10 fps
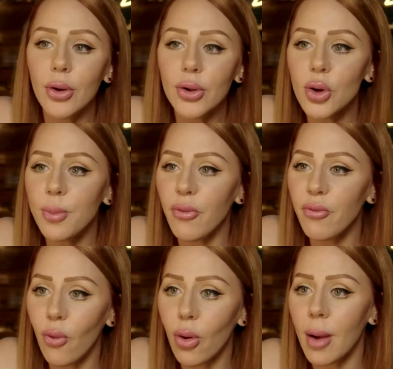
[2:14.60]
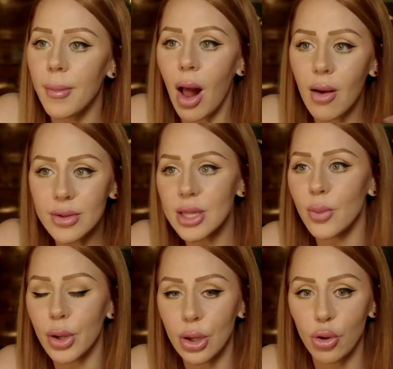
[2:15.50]
I also before, I mean,
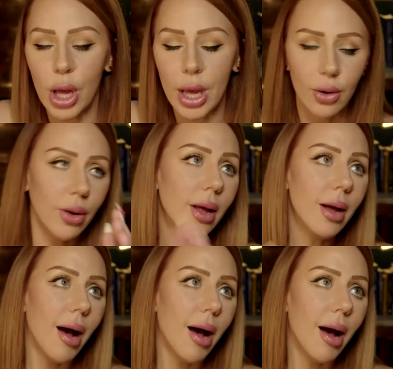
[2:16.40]
obviously we're gonna channel,